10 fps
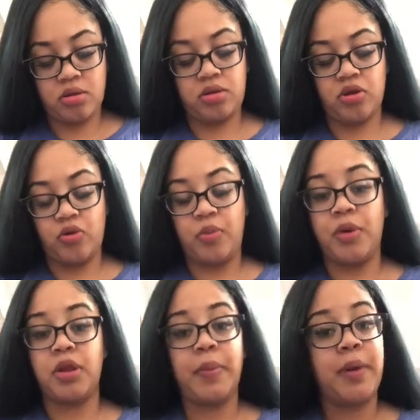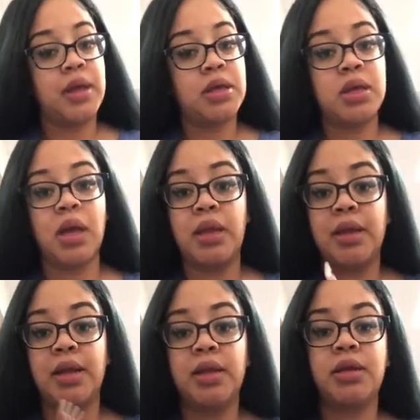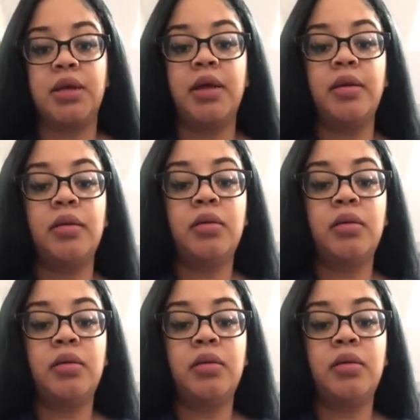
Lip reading: just repeat the process until it's done.